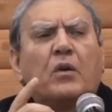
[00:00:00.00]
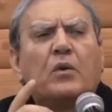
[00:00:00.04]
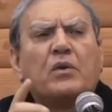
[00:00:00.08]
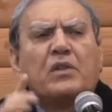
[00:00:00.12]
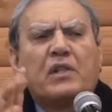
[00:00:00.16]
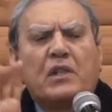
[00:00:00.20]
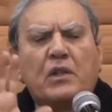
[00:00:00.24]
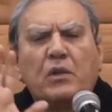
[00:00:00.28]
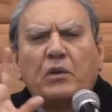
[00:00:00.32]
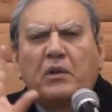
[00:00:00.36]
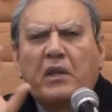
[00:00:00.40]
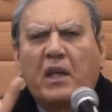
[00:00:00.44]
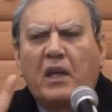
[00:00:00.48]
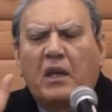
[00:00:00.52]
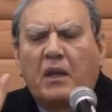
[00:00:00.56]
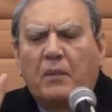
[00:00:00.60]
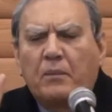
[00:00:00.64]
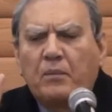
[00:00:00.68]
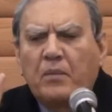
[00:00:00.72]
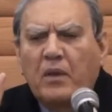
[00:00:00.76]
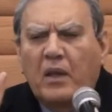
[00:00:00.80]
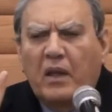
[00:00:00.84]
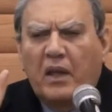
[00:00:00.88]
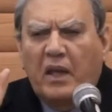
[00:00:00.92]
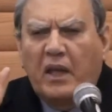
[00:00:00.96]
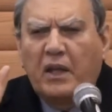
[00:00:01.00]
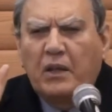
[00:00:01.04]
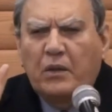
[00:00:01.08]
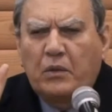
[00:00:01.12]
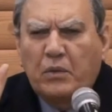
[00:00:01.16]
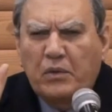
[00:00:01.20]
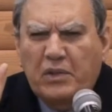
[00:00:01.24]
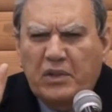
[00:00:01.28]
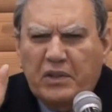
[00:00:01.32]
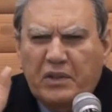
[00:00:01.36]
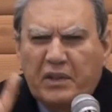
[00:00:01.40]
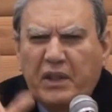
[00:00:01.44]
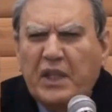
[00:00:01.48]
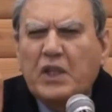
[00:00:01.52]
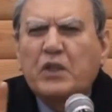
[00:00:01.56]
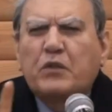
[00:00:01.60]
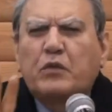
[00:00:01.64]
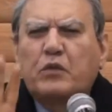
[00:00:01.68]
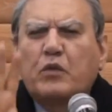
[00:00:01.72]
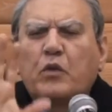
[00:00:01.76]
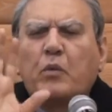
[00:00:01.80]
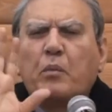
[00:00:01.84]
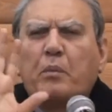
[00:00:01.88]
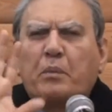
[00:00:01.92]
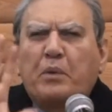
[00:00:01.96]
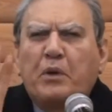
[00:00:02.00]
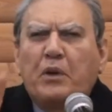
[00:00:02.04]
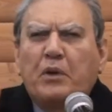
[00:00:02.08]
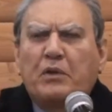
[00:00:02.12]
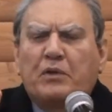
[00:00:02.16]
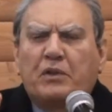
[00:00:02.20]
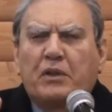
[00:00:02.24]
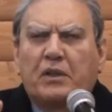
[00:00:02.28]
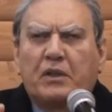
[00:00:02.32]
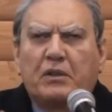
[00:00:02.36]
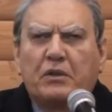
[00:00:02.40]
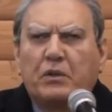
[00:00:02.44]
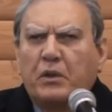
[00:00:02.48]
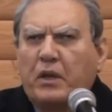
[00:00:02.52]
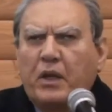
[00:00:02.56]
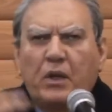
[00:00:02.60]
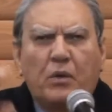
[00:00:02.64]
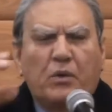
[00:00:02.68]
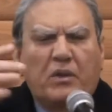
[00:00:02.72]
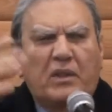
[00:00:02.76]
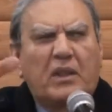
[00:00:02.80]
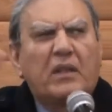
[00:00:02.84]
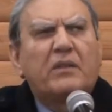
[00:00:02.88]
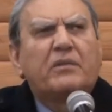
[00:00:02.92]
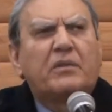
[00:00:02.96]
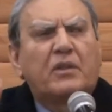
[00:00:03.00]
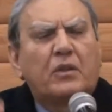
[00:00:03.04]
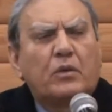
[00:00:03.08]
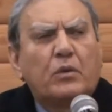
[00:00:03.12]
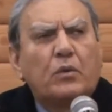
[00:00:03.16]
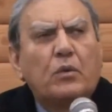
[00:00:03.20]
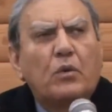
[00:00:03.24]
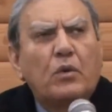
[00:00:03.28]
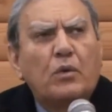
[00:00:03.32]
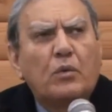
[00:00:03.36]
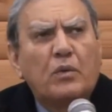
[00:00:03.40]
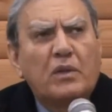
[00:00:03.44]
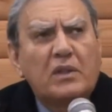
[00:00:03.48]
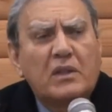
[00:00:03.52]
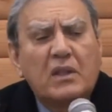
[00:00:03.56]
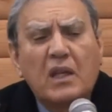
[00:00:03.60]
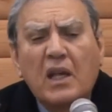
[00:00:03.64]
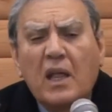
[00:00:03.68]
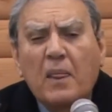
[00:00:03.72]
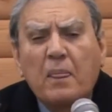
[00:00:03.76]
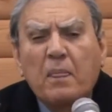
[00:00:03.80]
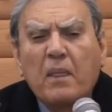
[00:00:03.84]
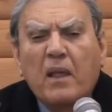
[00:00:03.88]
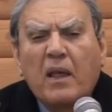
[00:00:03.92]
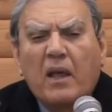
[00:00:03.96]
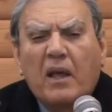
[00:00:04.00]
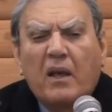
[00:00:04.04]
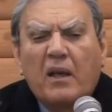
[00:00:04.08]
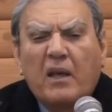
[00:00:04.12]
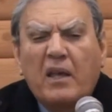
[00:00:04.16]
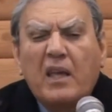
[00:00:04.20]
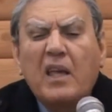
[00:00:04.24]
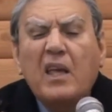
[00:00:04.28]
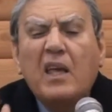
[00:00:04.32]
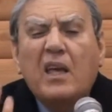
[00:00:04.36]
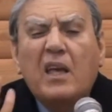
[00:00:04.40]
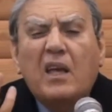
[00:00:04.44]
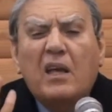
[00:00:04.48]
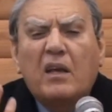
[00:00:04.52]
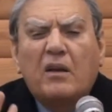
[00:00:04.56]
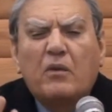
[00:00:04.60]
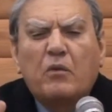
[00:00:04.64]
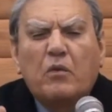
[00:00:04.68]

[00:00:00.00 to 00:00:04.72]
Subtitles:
Anyone who's looking into screens of computer, doing whatever, always,